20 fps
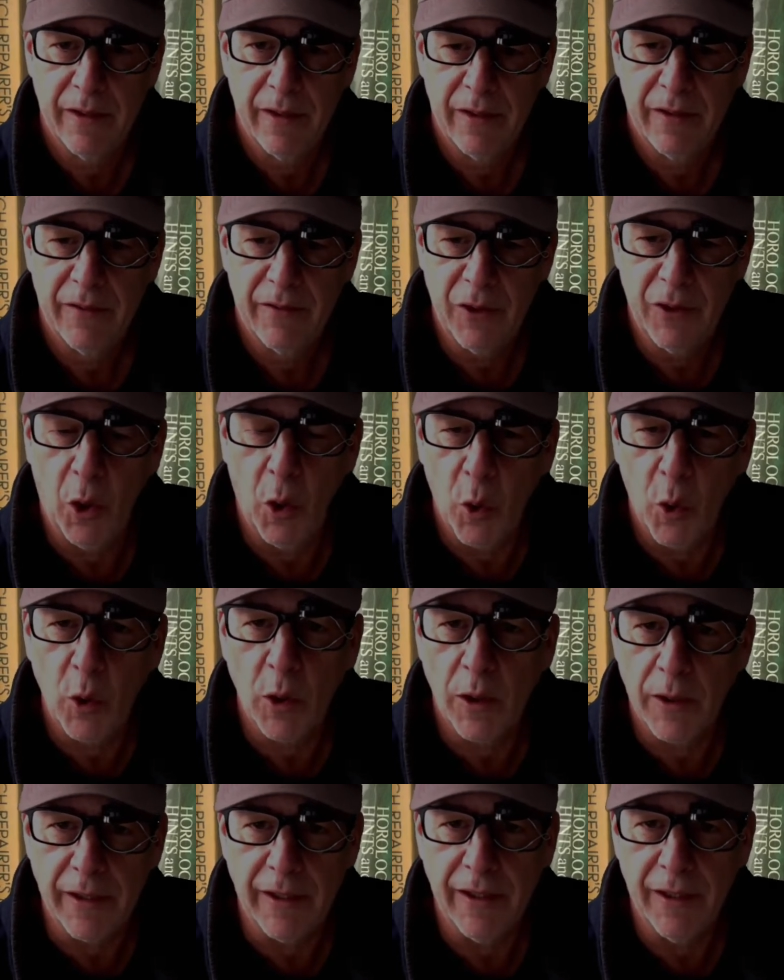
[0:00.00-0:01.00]

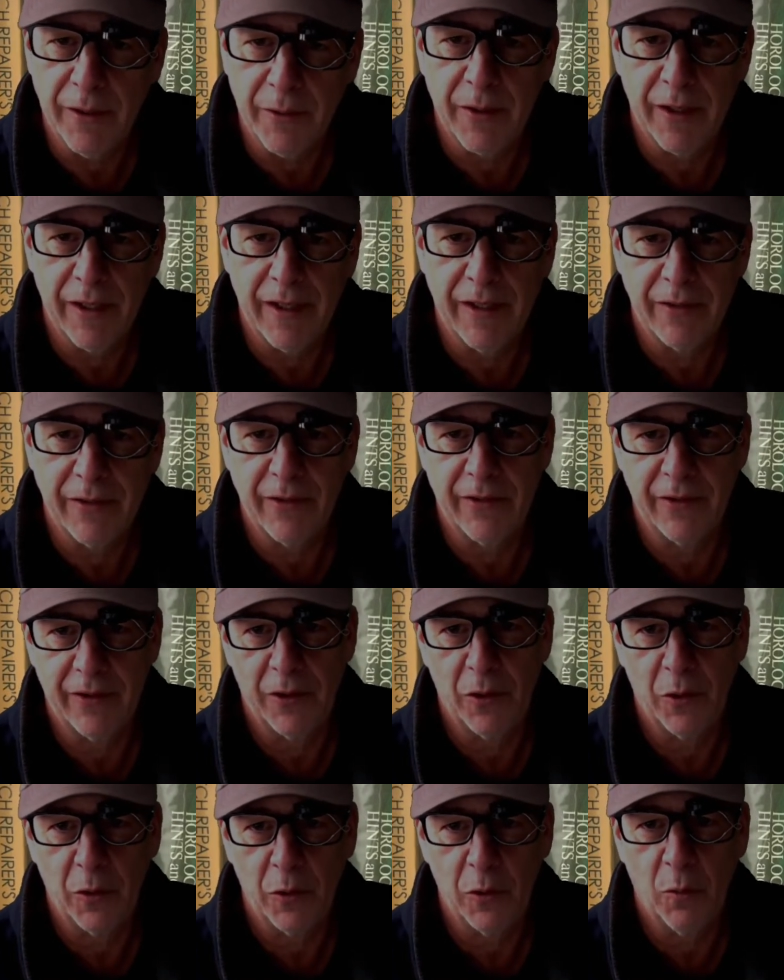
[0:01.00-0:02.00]
totally okay because it's an
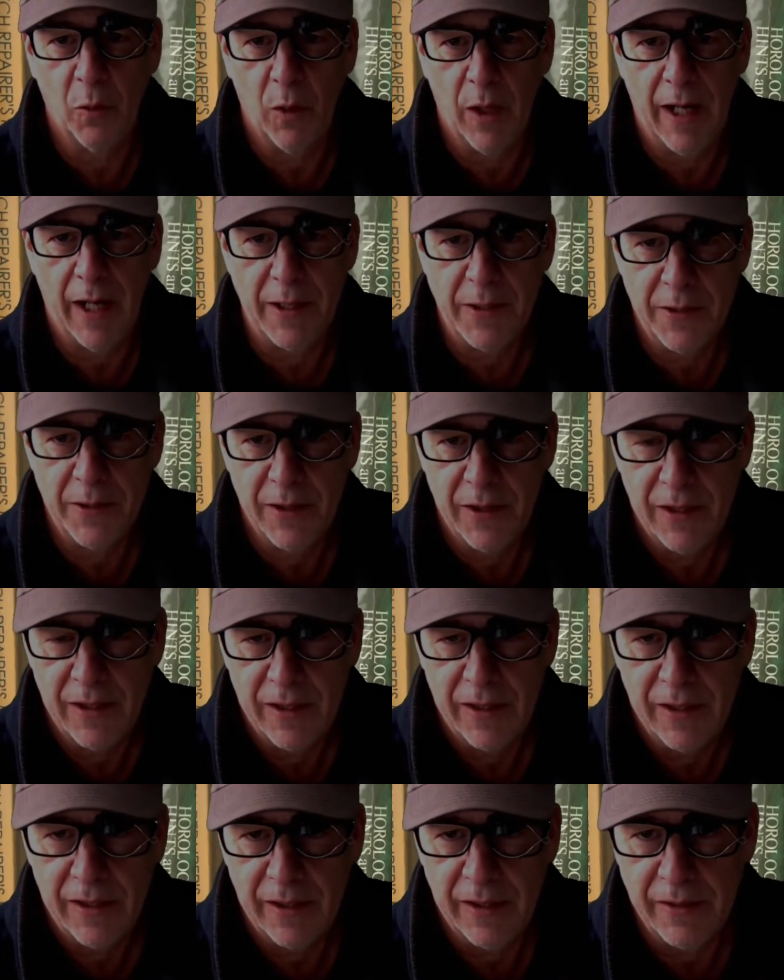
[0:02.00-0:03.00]
old watch
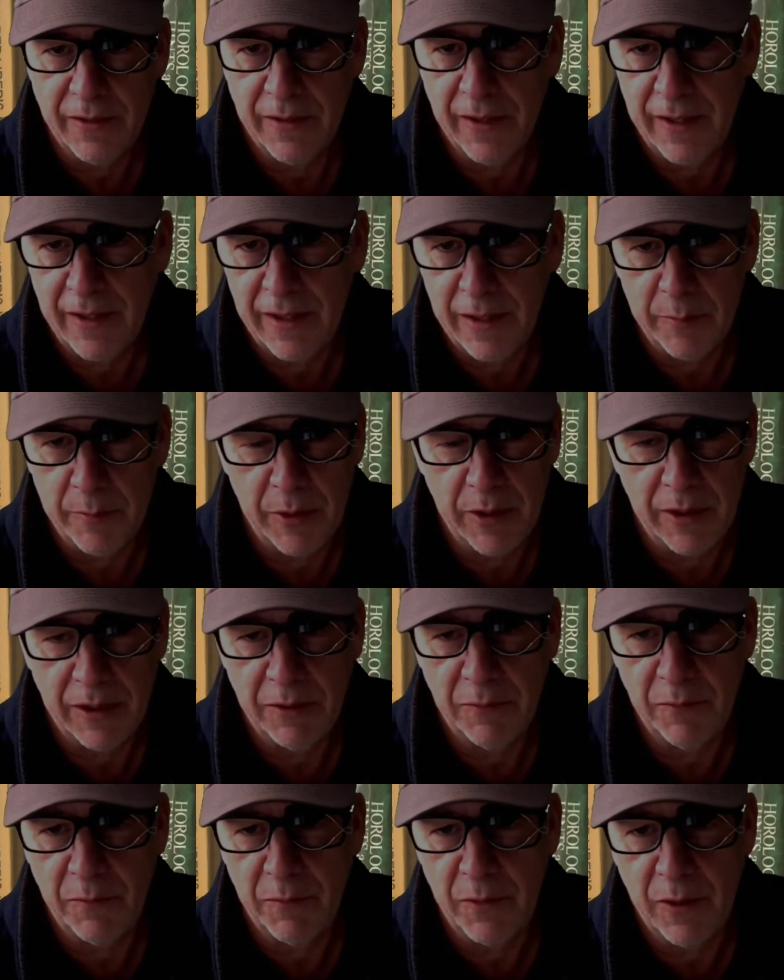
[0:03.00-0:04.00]
it's not going to
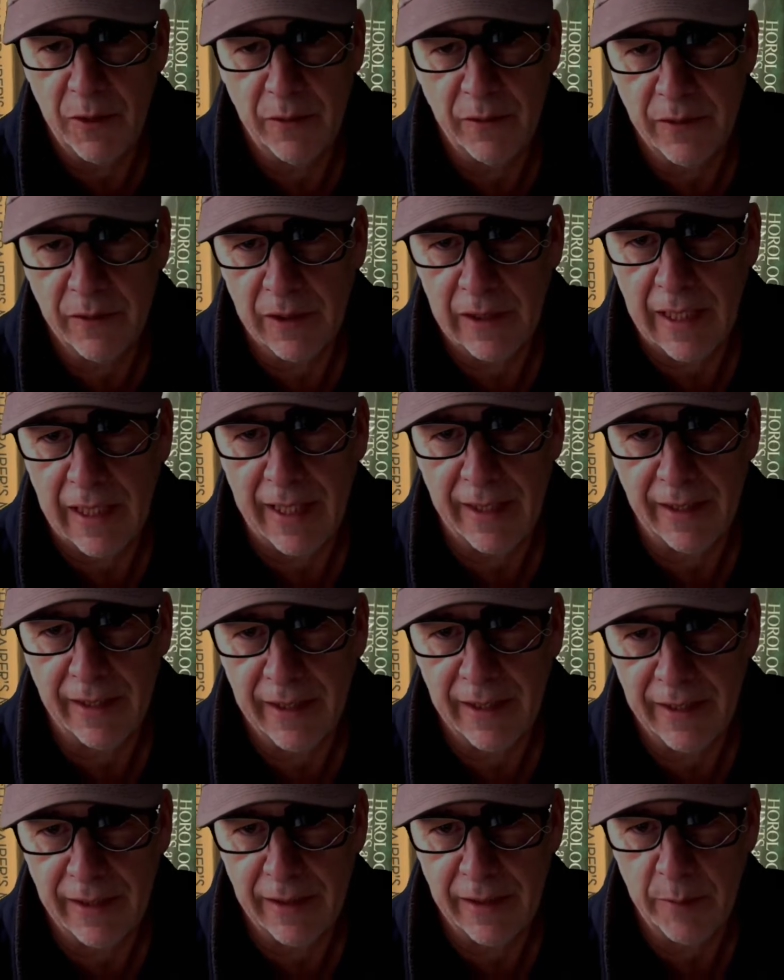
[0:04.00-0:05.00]
be used a lot
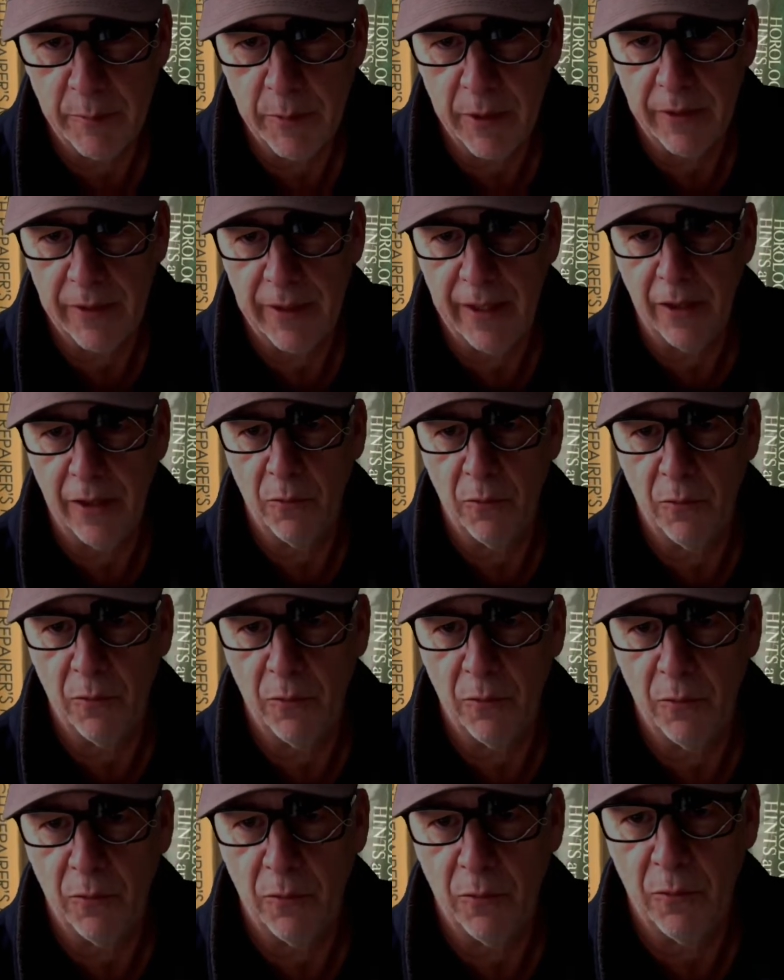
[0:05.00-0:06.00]
likely but it now
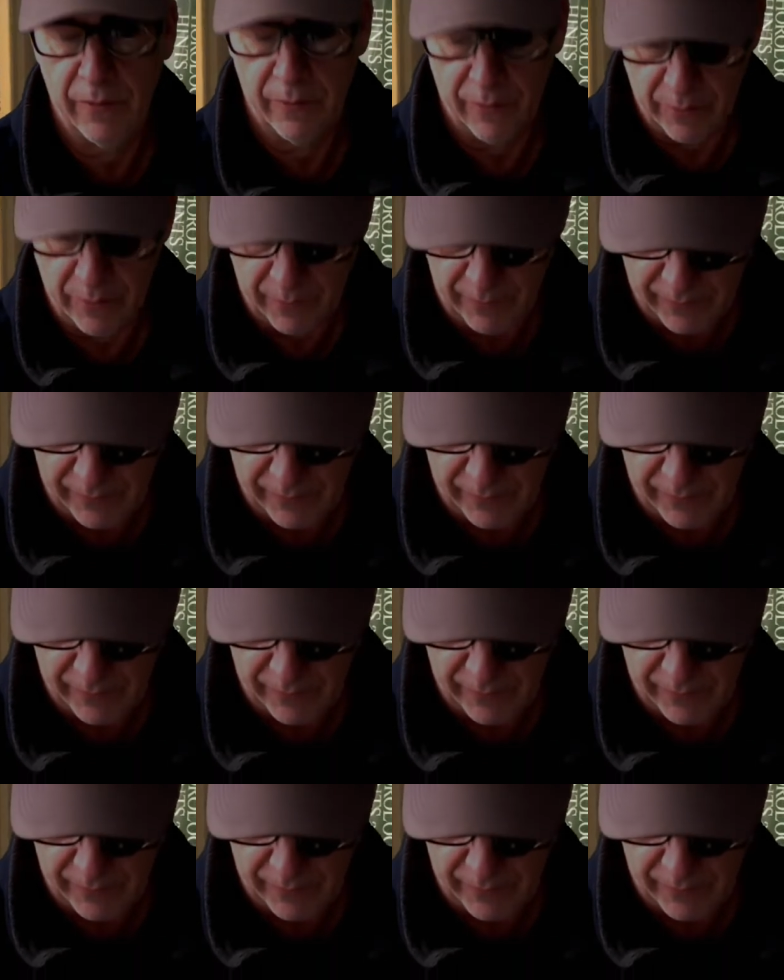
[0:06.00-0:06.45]
works so it's